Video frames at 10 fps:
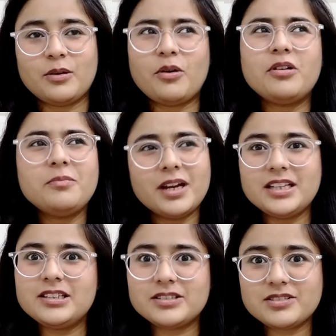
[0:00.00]
or
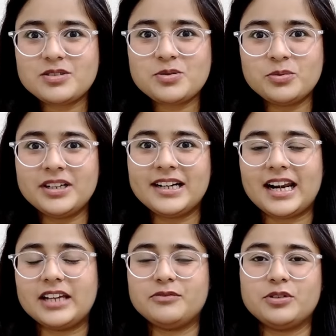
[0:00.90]
my student
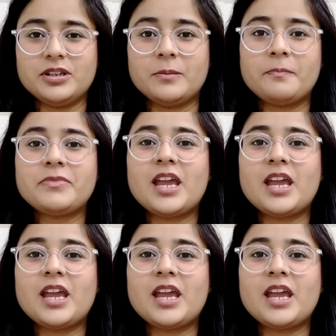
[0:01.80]
life, okay?